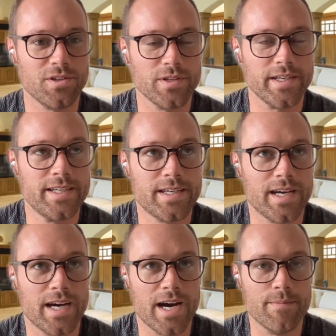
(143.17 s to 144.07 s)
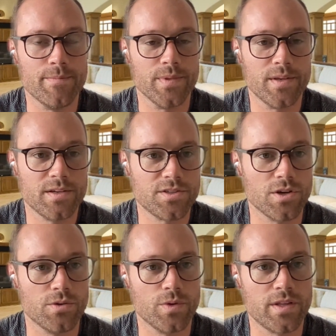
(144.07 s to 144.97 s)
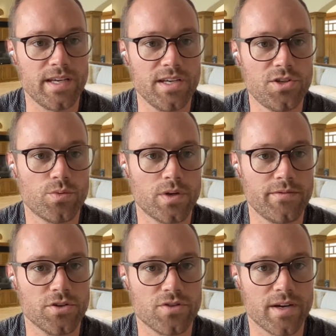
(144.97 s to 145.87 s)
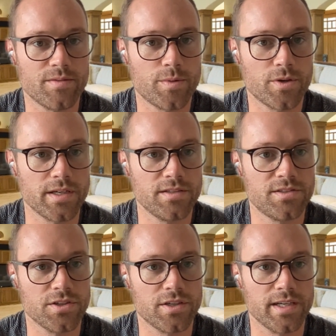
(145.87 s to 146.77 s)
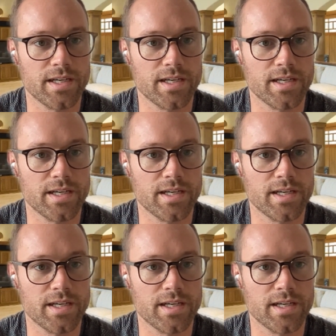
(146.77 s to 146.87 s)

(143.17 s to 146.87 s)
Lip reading: Absolutely. So with each one of your travel bookings,